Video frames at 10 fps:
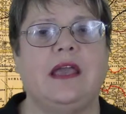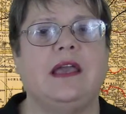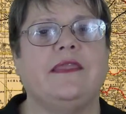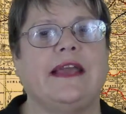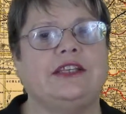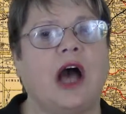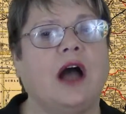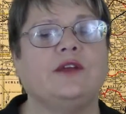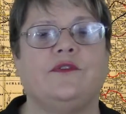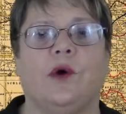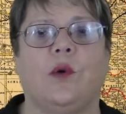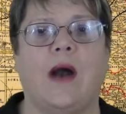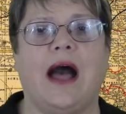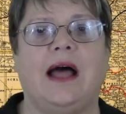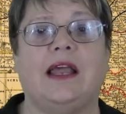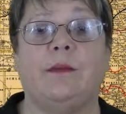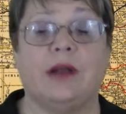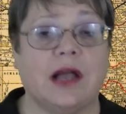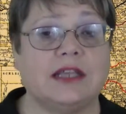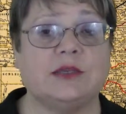They talked for a while, and
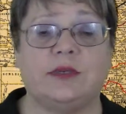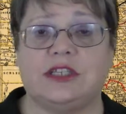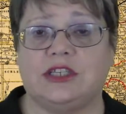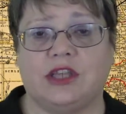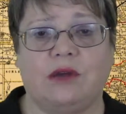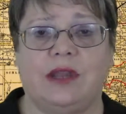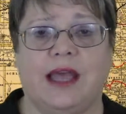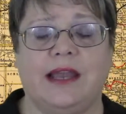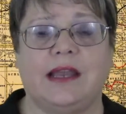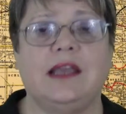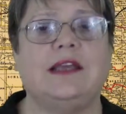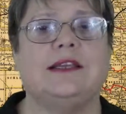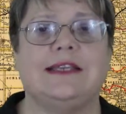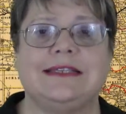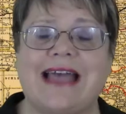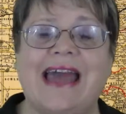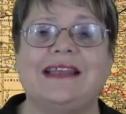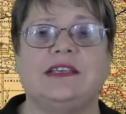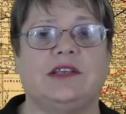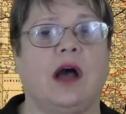because it was so late,
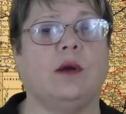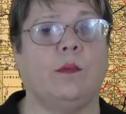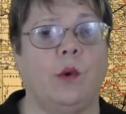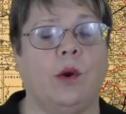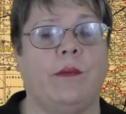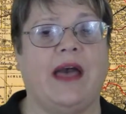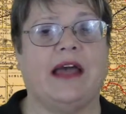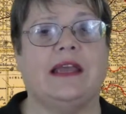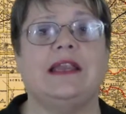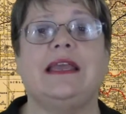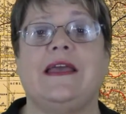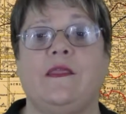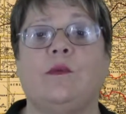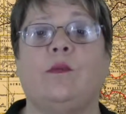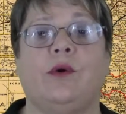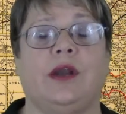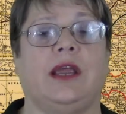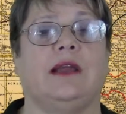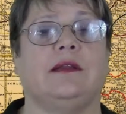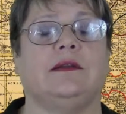decided to talk more about it in the
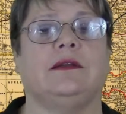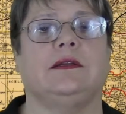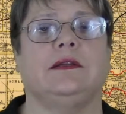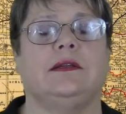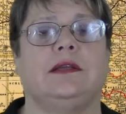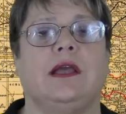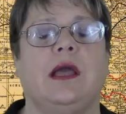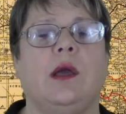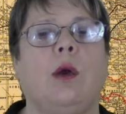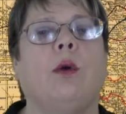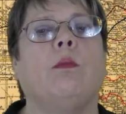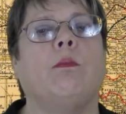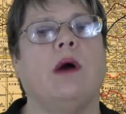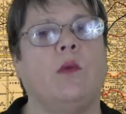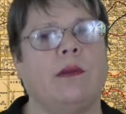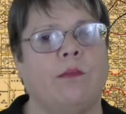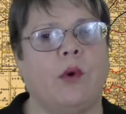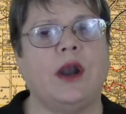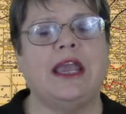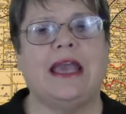morning. But when
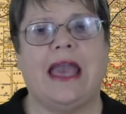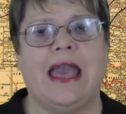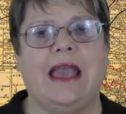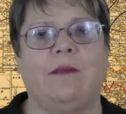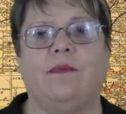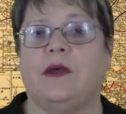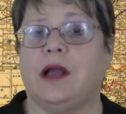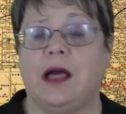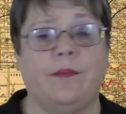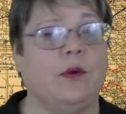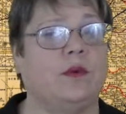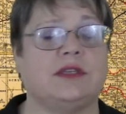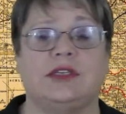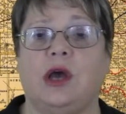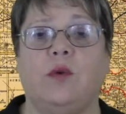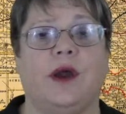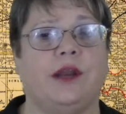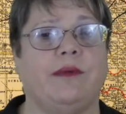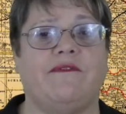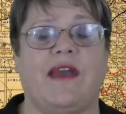morning came, the couple was nowhere
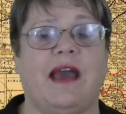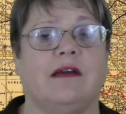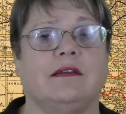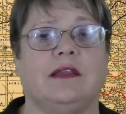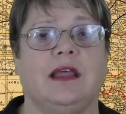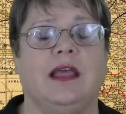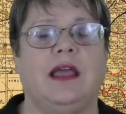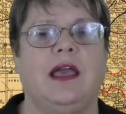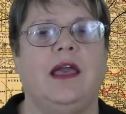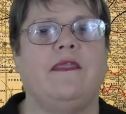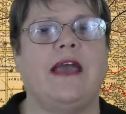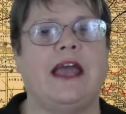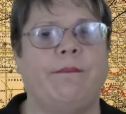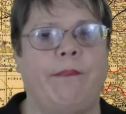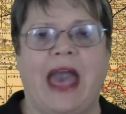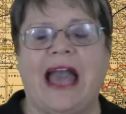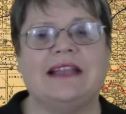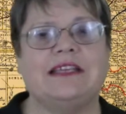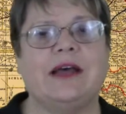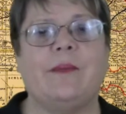to be found. They had
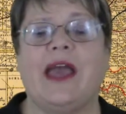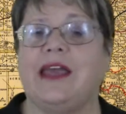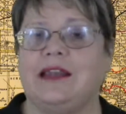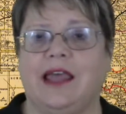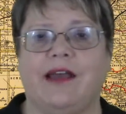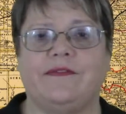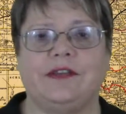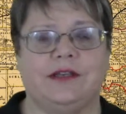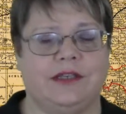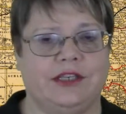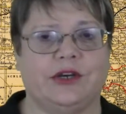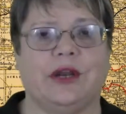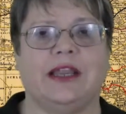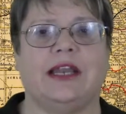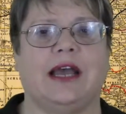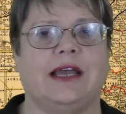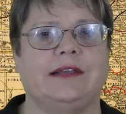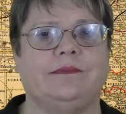packed up and left during the night.